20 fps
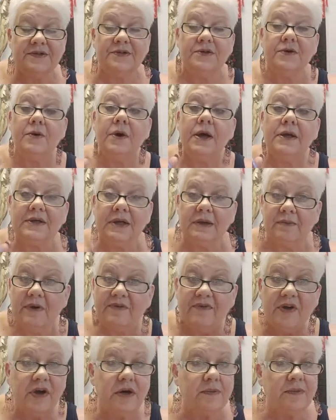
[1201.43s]
So I take my
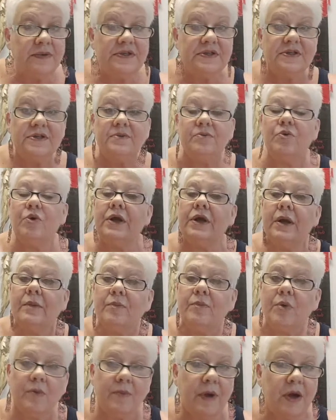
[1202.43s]
vitamins in the morning. I
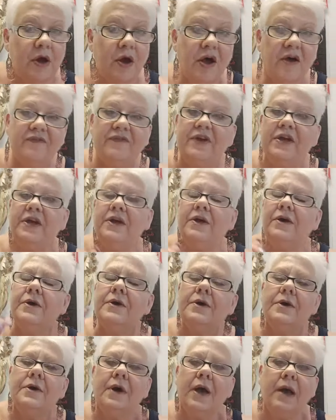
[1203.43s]
pour my coffee.
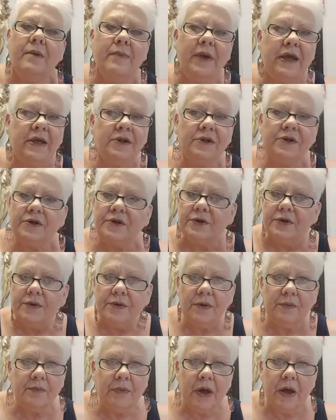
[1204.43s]
I make a
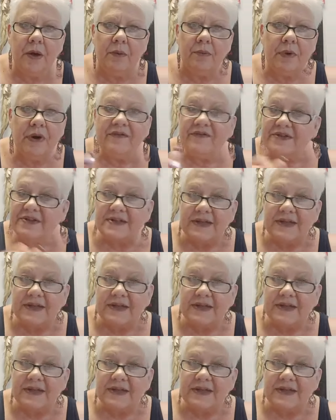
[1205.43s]
little breakfast